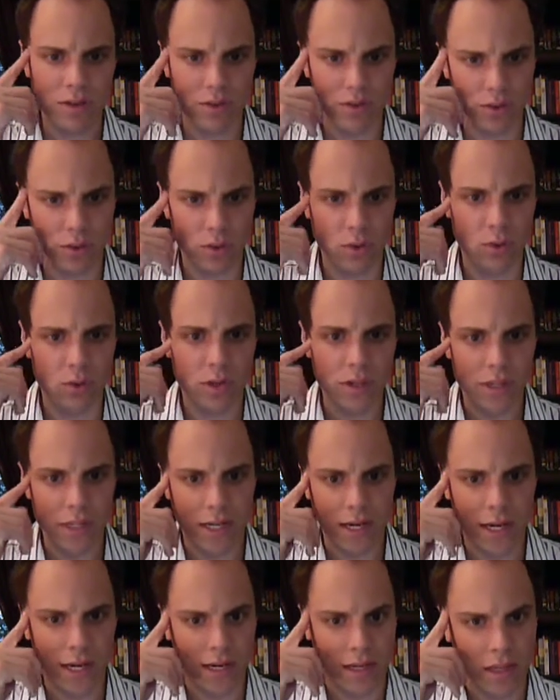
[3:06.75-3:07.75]
So
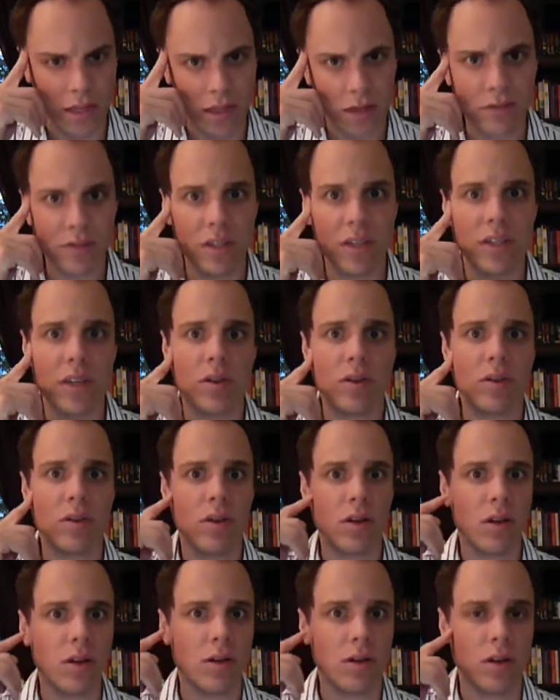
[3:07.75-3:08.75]
I'd love to hear
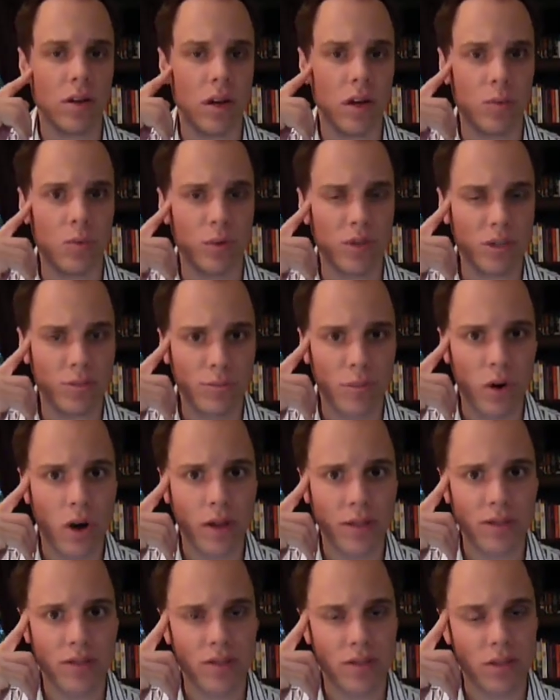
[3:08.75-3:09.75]
a
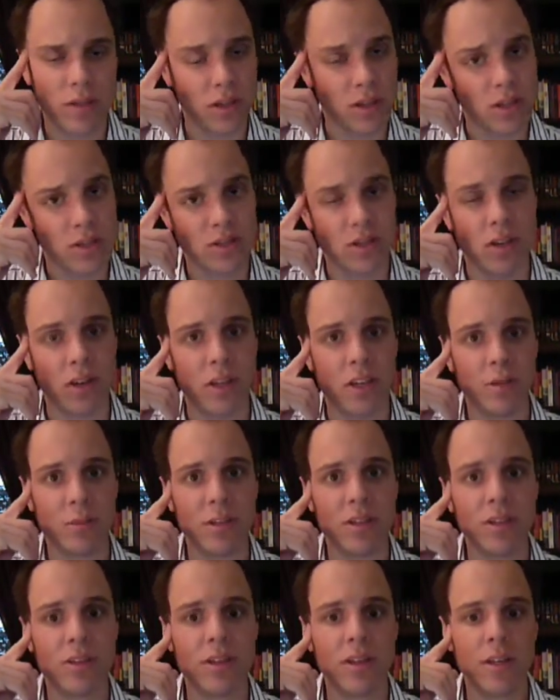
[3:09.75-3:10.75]
response to this argument,